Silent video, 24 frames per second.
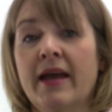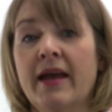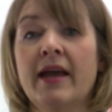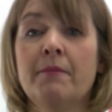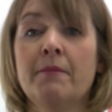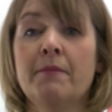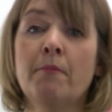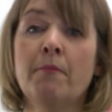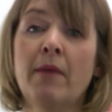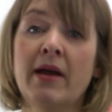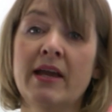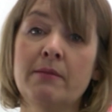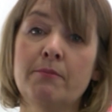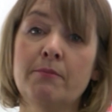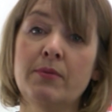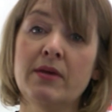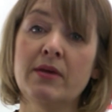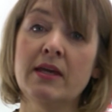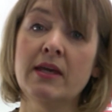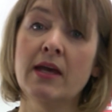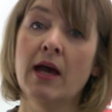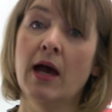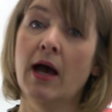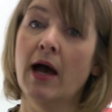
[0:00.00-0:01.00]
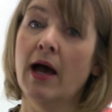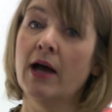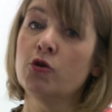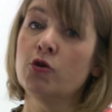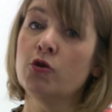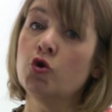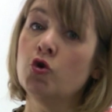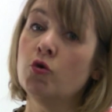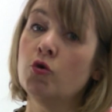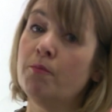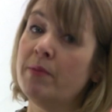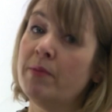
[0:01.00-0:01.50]
It might be a
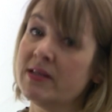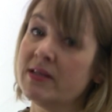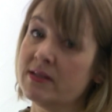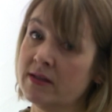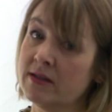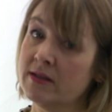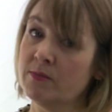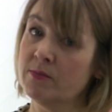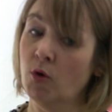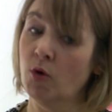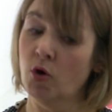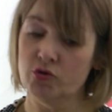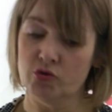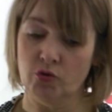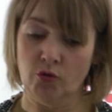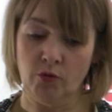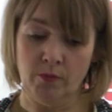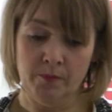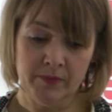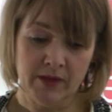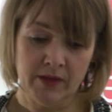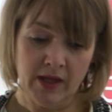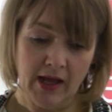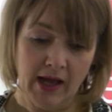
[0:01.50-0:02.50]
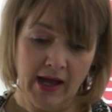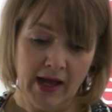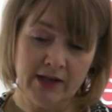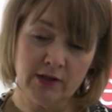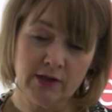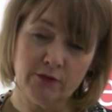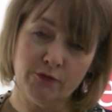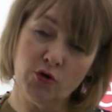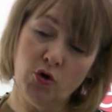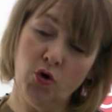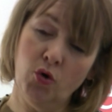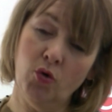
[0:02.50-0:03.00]
new business model.
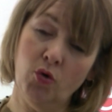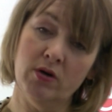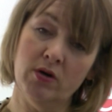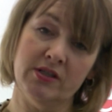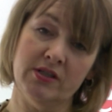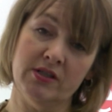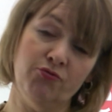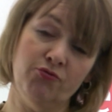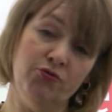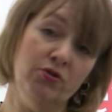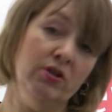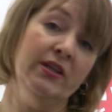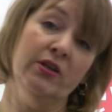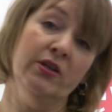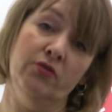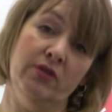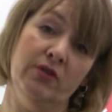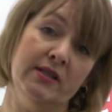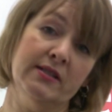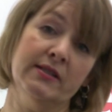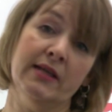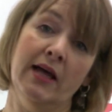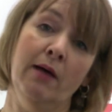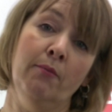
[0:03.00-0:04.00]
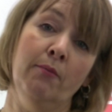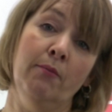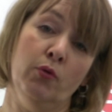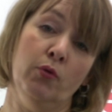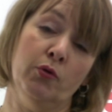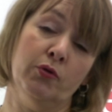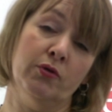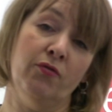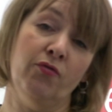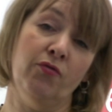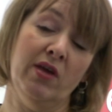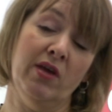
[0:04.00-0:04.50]
And of course, a really good
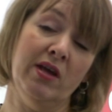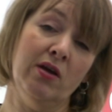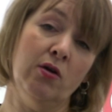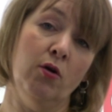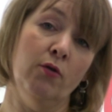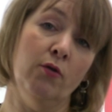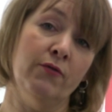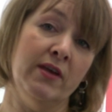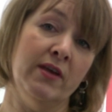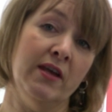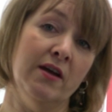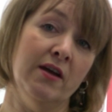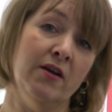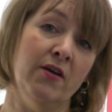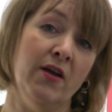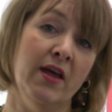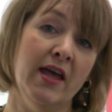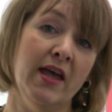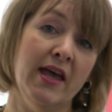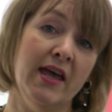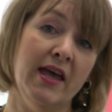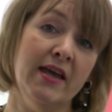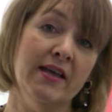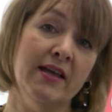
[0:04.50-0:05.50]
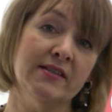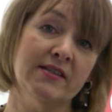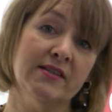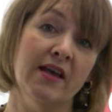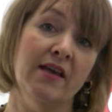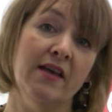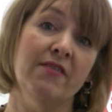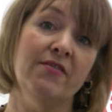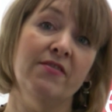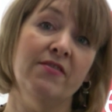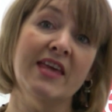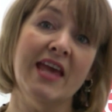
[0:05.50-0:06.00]
example to think of here is
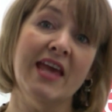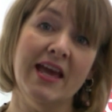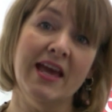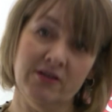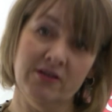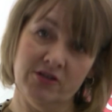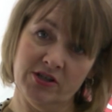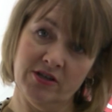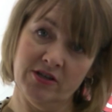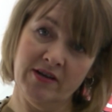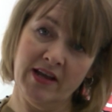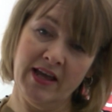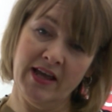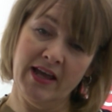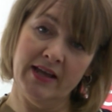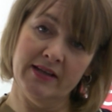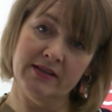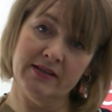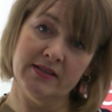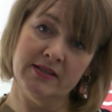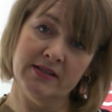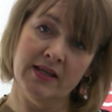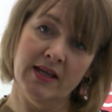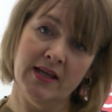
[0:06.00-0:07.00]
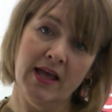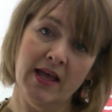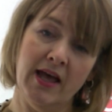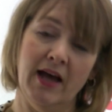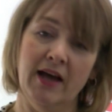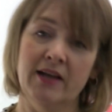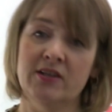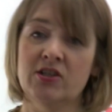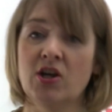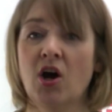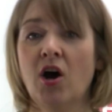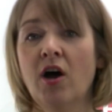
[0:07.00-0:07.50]
the internet
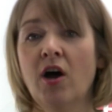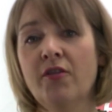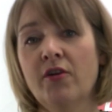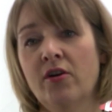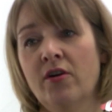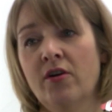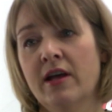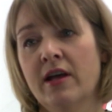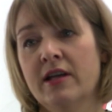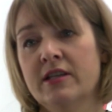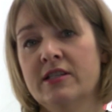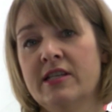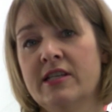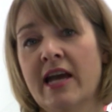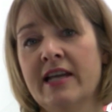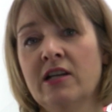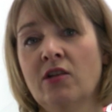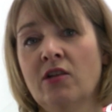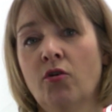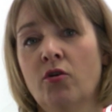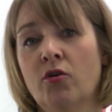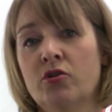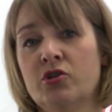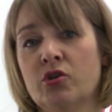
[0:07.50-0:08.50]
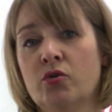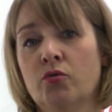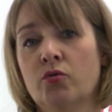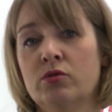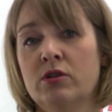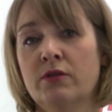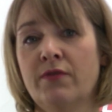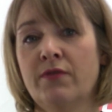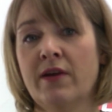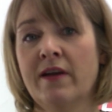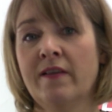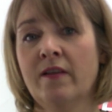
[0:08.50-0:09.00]
and other technological
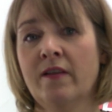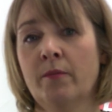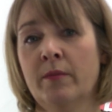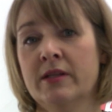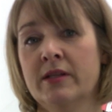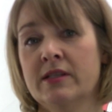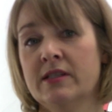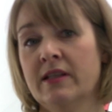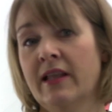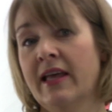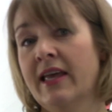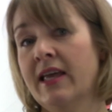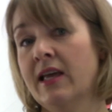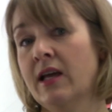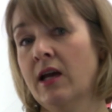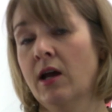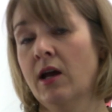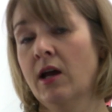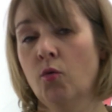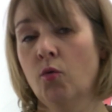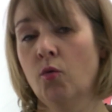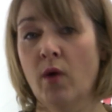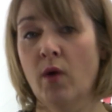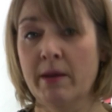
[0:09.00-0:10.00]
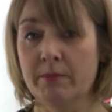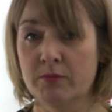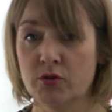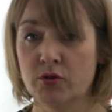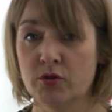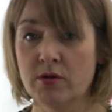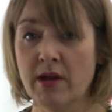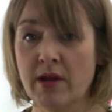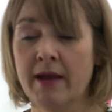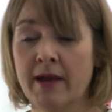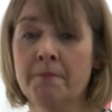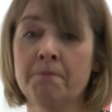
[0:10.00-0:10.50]
developments like Web
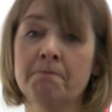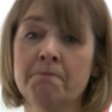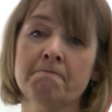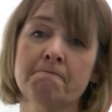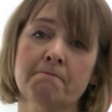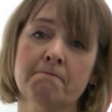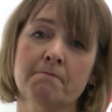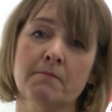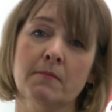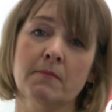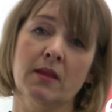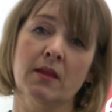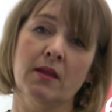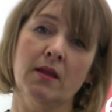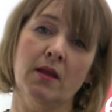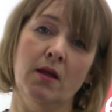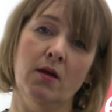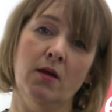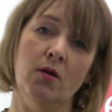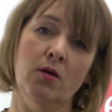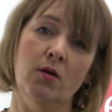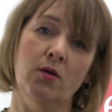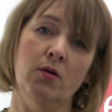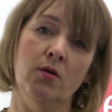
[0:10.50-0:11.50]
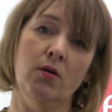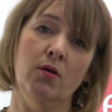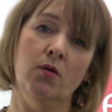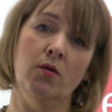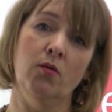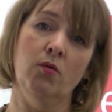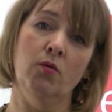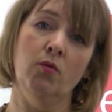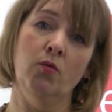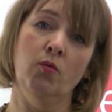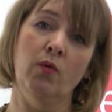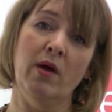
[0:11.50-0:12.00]

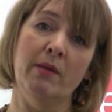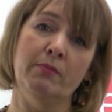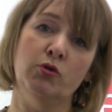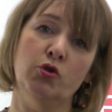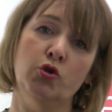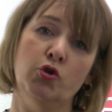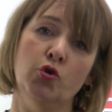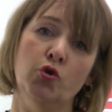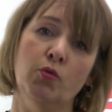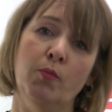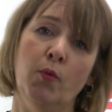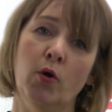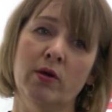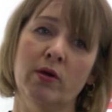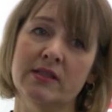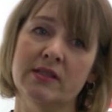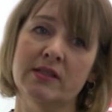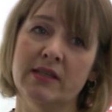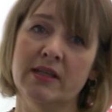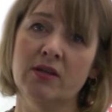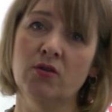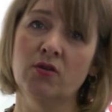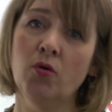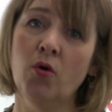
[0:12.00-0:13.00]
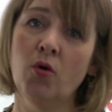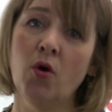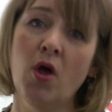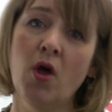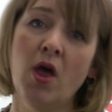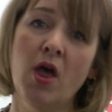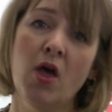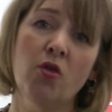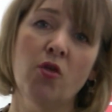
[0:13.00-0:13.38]
2.0.